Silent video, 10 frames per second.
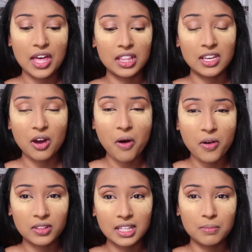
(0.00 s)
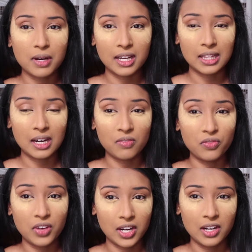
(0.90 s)
the only part that I'm
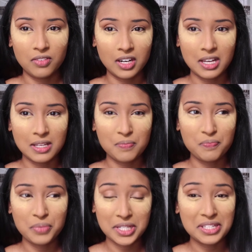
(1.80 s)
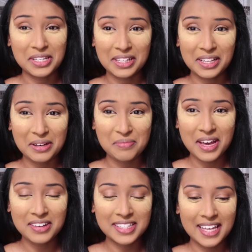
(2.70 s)
very particular
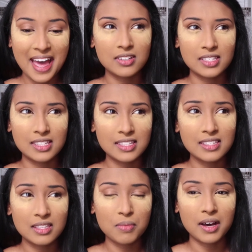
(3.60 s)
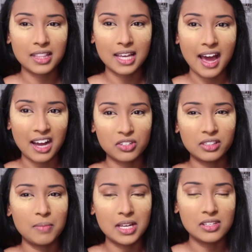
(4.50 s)
about, because this is the part that
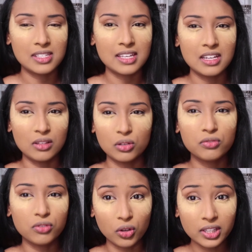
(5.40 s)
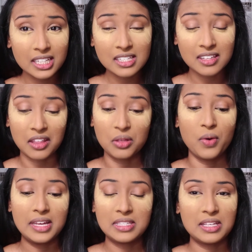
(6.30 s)
actually makes your skin look flawless.
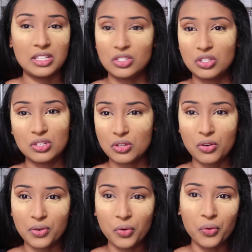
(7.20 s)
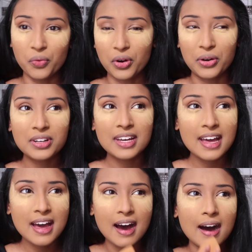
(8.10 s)
Otherwise it's just gone all wrong.
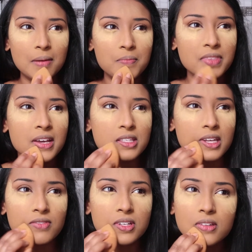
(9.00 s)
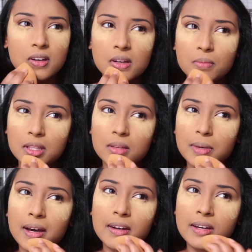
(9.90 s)
So I've just gone and put the
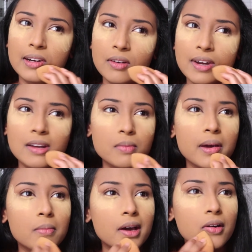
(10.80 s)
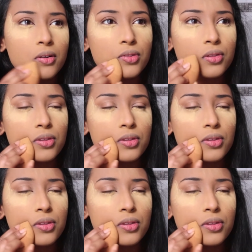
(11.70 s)
powder around my mouth,